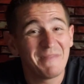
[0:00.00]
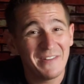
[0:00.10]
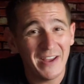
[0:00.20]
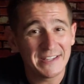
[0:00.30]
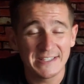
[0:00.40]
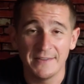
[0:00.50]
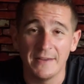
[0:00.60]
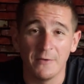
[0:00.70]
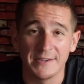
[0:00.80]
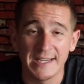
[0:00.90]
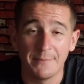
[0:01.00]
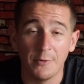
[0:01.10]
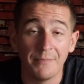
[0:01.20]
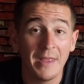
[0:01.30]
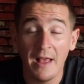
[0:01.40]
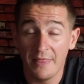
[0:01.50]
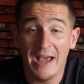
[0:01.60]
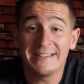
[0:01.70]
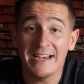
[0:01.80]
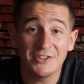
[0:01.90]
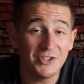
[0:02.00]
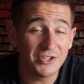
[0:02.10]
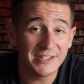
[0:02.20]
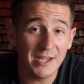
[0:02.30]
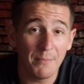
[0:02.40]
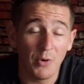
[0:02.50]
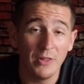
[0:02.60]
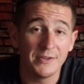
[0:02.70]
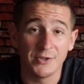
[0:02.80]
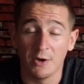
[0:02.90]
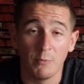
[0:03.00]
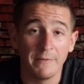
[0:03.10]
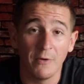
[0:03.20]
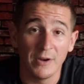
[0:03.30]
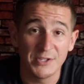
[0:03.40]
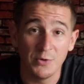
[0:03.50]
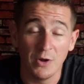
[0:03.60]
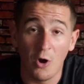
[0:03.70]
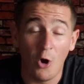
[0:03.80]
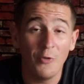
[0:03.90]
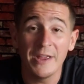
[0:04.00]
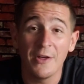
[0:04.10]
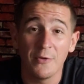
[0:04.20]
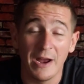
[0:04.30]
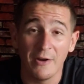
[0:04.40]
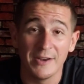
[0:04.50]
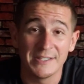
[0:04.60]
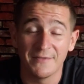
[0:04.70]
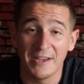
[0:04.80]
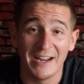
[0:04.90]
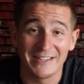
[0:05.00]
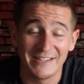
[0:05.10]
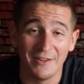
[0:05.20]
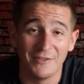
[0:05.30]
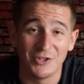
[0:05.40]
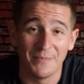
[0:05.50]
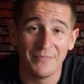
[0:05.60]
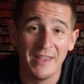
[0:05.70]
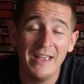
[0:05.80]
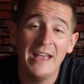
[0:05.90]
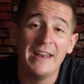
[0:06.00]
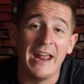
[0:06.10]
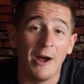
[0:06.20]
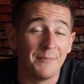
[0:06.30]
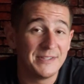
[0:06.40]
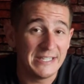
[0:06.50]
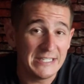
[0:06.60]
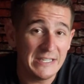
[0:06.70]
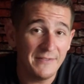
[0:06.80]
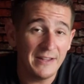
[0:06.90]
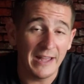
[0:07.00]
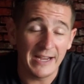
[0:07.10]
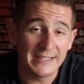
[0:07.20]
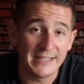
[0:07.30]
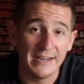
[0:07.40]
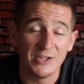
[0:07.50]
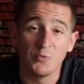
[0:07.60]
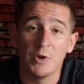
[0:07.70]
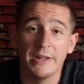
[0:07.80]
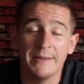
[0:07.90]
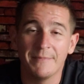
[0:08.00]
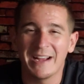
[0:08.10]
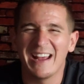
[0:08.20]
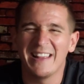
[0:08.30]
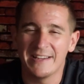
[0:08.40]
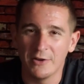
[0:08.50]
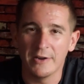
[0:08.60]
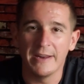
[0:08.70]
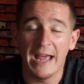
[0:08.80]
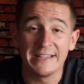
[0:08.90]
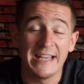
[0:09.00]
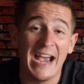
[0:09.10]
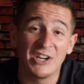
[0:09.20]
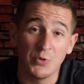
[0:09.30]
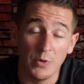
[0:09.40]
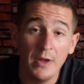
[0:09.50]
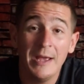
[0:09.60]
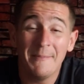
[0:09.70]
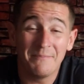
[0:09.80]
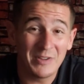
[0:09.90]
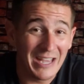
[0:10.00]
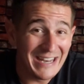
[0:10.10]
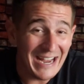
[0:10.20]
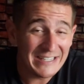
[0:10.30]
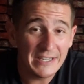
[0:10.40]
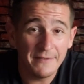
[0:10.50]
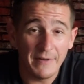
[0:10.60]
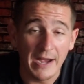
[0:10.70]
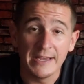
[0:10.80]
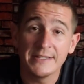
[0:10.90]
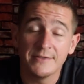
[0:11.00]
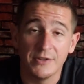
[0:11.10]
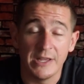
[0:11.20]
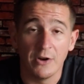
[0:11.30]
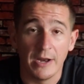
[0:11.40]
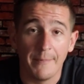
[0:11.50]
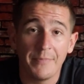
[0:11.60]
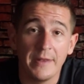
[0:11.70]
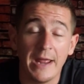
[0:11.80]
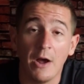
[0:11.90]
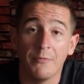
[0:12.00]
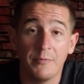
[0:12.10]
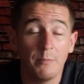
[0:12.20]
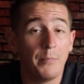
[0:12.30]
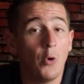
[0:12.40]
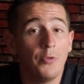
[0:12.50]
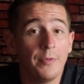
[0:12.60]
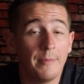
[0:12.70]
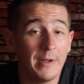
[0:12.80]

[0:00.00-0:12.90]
advanced TV, for example, that's actually just the umbrella term referring to all the other areas of connected television. Now, CTV, like I said, is really, like I like to look at it as the actual connected device to the internet. Now, both